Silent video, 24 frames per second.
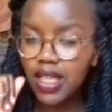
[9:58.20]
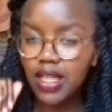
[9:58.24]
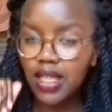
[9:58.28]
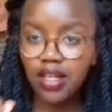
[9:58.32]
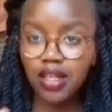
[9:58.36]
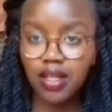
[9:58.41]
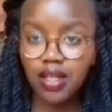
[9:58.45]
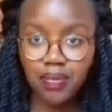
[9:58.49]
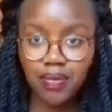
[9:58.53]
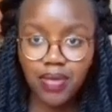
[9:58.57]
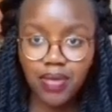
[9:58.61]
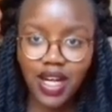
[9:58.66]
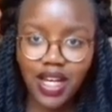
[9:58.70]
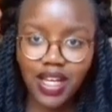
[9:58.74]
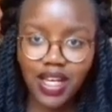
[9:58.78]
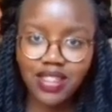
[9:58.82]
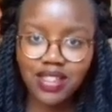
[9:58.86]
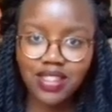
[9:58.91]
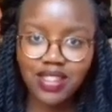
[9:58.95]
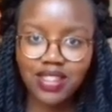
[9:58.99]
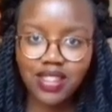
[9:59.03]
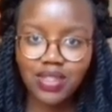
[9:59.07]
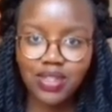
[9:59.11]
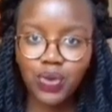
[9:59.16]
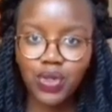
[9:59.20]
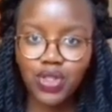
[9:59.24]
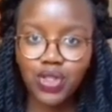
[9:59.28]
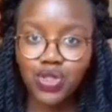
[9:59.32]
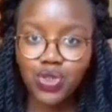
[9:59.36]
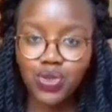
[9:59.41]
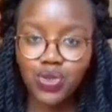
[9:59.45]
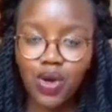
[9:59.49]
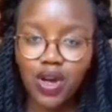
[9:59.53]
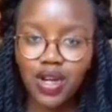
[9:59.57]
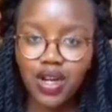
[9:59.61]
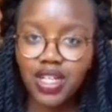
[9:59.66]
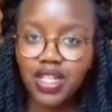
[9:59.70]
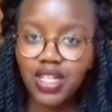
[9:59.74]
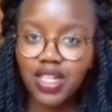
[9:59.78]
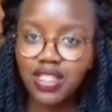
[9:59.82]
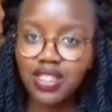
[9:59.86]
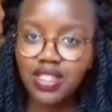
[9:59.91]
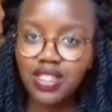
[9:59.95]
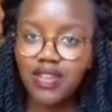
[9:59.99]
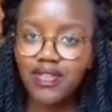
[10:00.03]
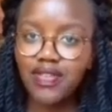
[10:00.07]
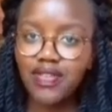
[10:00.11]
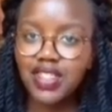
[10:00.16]
kinky braids was
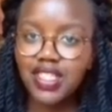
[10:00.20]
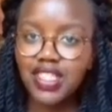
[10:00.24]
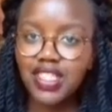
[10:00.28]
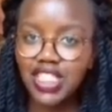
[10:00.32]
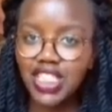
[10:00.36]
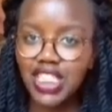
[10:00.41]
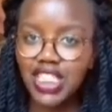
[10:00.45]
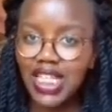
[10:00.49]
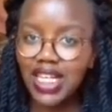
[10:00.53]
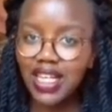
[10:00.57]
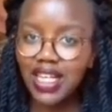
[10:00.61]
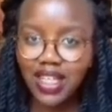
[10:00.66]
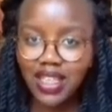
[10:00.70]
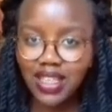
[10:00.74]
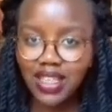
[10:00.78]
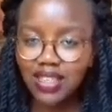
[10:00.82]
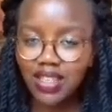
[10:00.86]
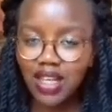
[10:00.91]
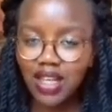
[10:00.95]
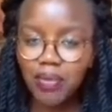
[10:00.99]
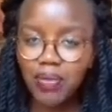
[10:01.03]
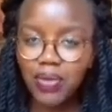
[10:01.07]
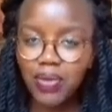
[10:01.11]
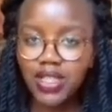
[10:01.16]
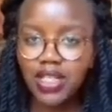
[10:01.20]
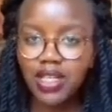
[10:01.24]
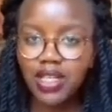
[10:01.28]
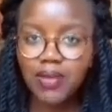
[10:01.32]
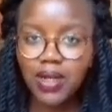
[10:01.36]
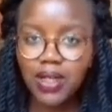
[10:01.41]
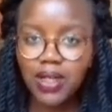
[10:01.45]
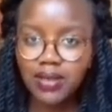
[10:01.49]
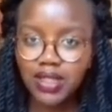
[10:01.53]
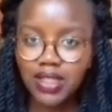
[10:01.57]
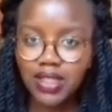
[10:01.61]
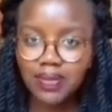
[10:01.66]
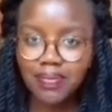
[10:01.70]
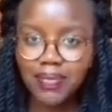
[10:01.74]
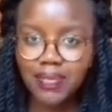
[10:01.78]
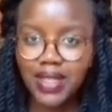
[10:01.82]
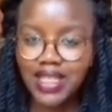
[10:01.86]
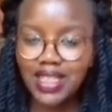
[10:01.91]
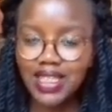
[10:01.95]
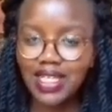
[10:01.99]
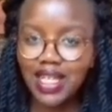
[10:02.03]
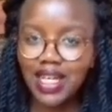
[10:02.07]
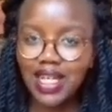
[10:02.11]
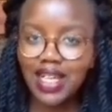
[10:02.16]
270 shillings. I bought them at
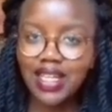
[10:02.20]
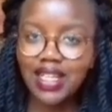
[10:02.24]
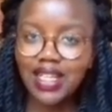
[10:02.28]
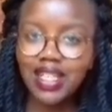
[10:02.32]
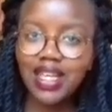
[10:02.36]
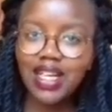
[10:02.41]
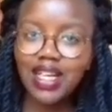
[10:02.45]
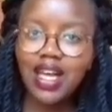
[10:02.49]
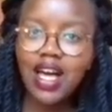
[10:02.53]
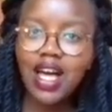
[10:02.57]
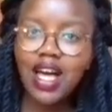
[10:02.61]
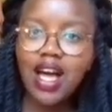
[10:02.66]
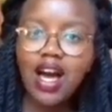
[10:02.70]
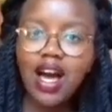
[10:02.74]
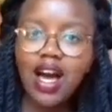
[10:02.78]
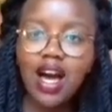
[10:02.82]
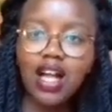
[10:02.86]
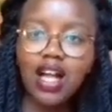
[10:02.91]
T.W.S lady.